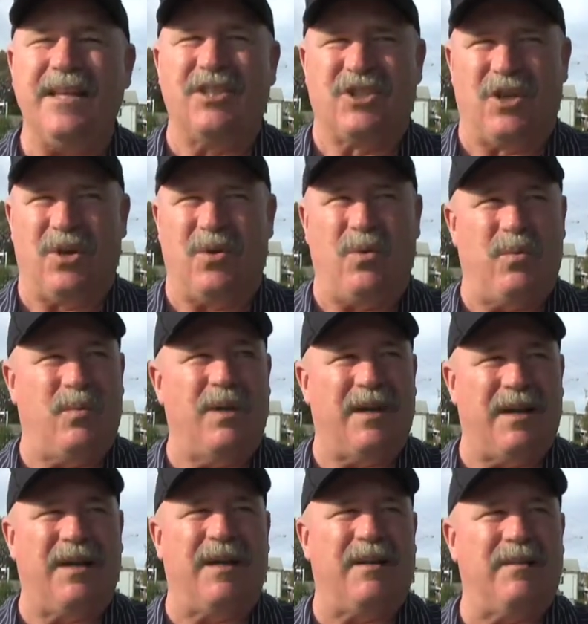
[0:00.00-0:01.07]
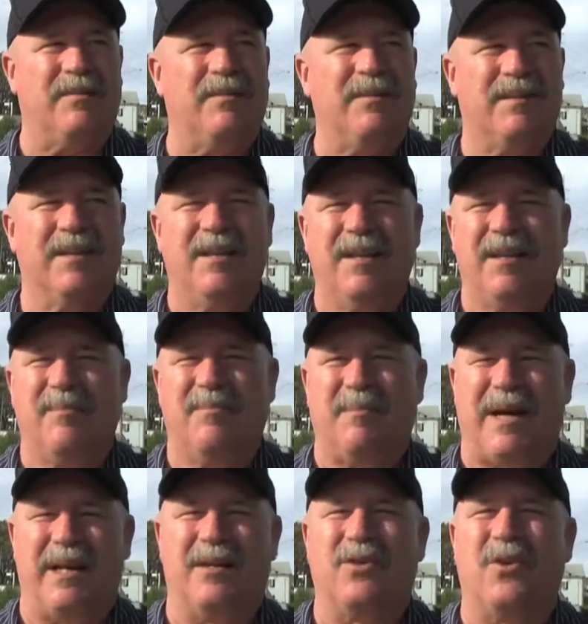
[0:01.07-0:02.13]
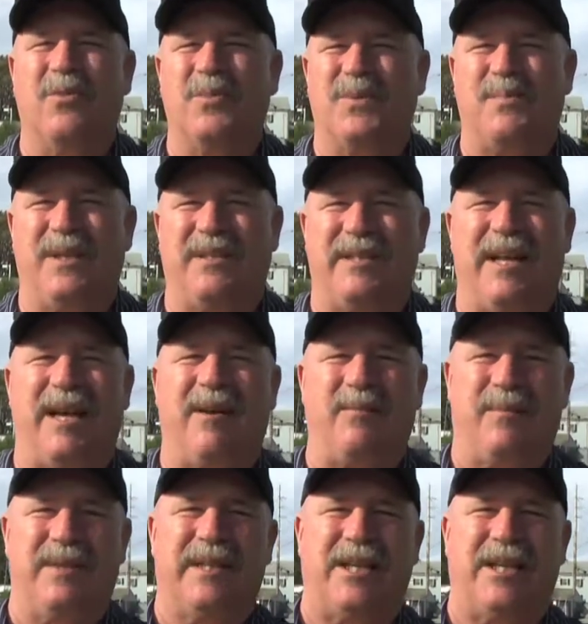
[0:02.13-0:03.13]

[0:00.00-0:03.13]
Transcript: So uh, microbes be damned,